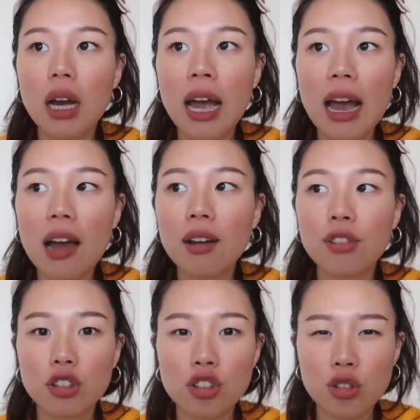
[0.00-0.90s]

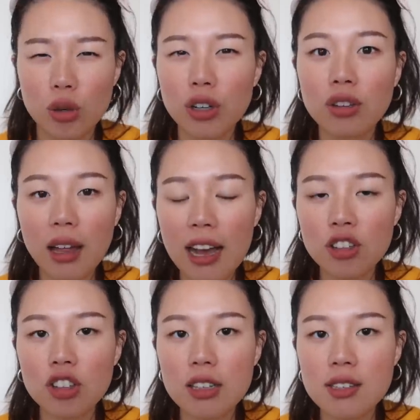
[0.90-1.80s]
have shorter
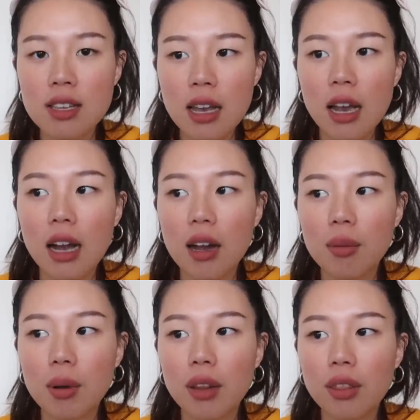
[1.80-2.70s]
lashes,
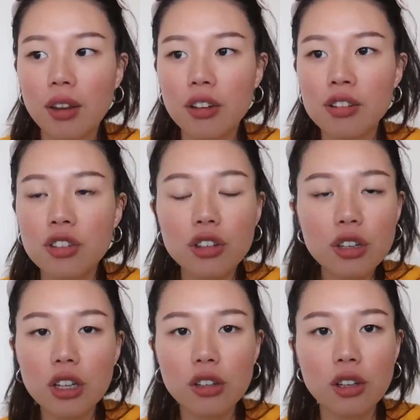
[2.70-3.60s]
they're still
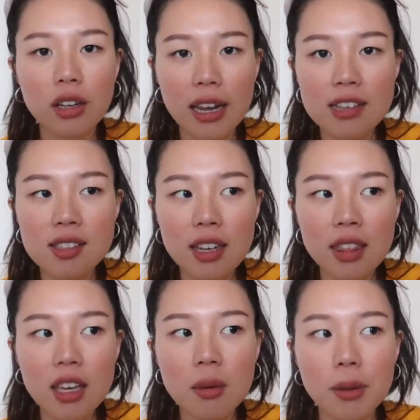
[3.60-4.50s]
gonna look nice, I
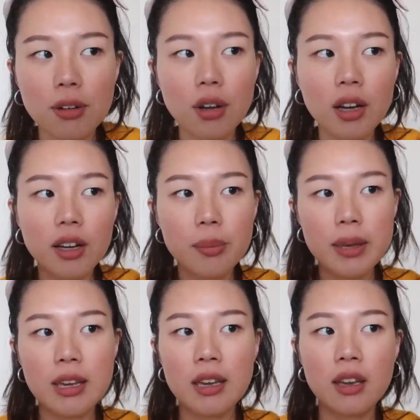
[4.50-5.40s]
think, but they're not gonna
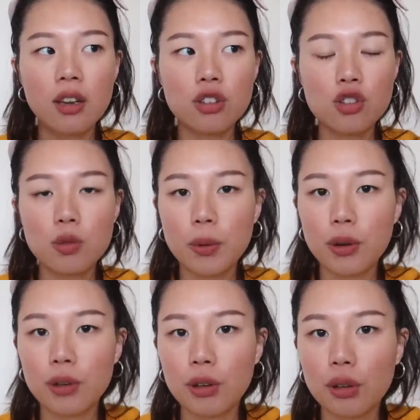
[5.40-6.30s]
be
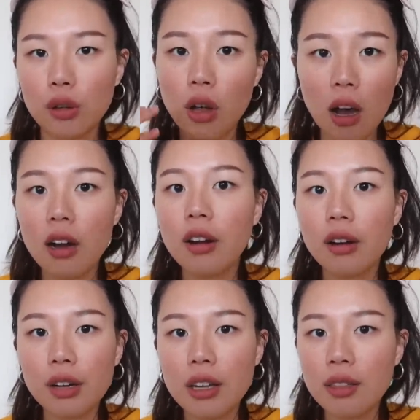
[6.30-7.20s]
super long
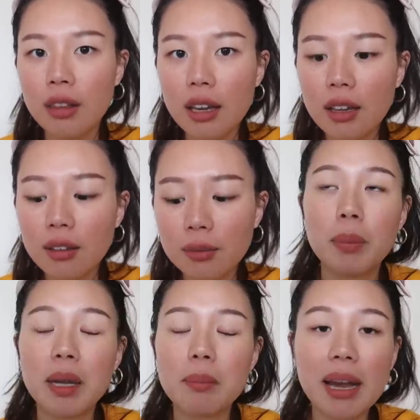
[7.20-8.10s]
or anything.
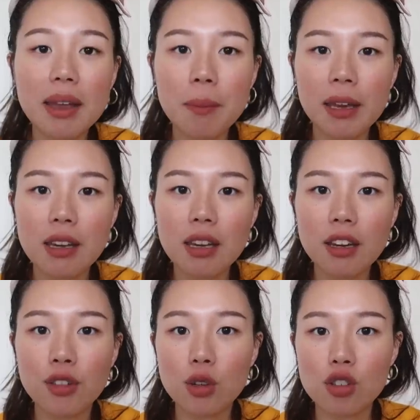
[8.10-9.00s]
But in my opinion,
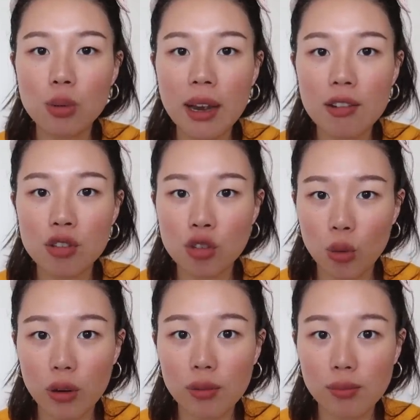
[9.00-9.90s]
if you do have
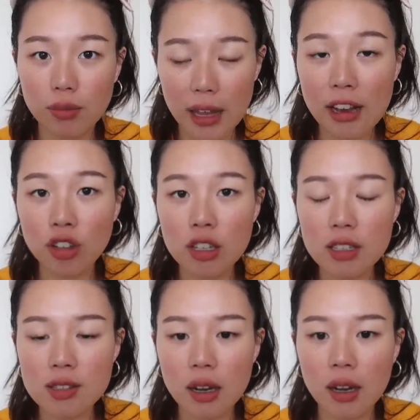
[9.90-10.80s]
short
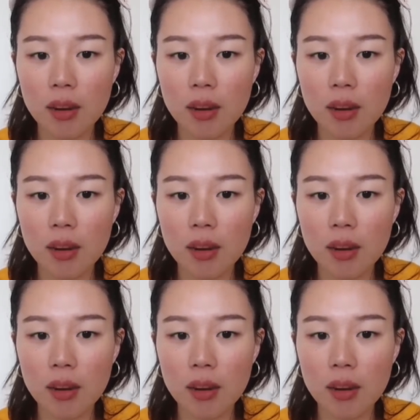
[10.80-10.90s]
lashes,